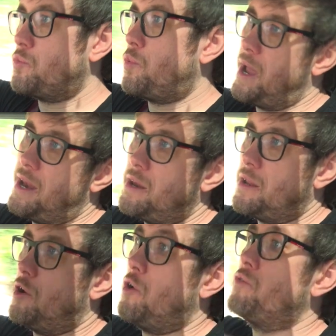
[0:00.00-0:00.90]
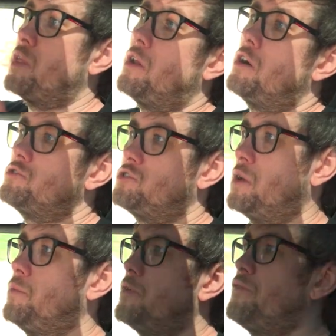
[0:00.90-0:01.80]
win over the long
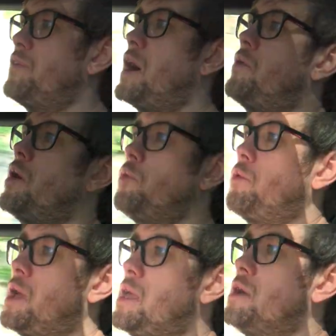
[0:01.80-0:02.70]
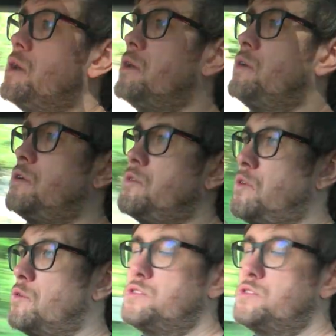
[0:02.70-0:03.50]
term will far outweigh those